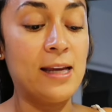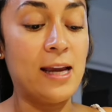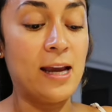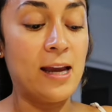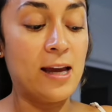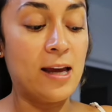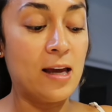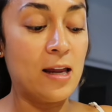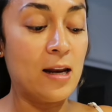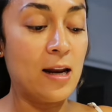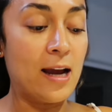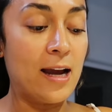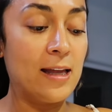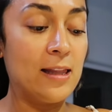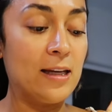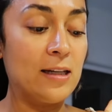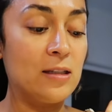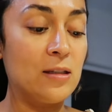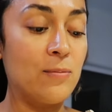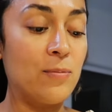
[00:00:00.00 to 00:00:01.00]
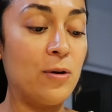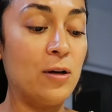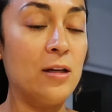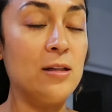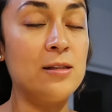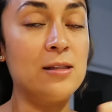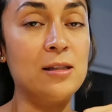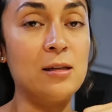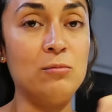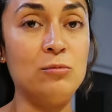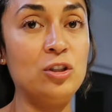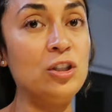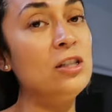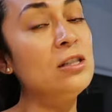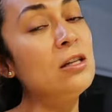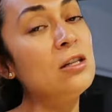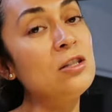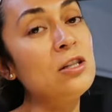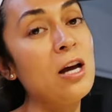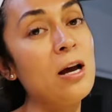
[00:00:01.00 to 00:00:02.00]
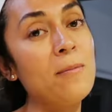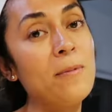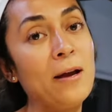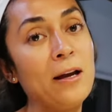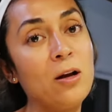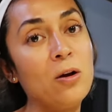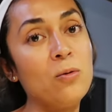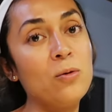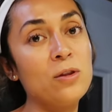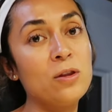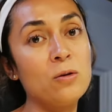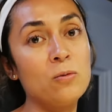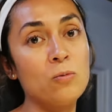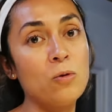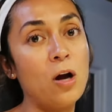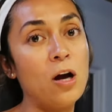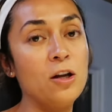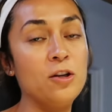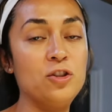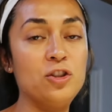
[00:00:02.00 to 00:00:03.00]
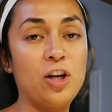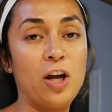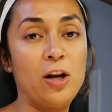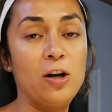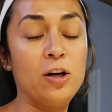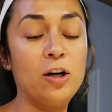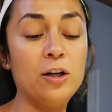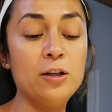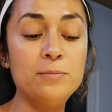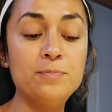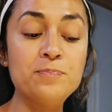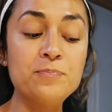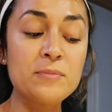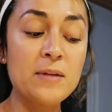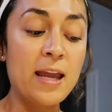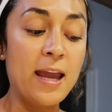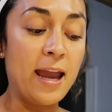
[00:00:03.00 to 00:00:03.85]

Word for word: And I like to put some cheese on top. I go with the raw cheddar.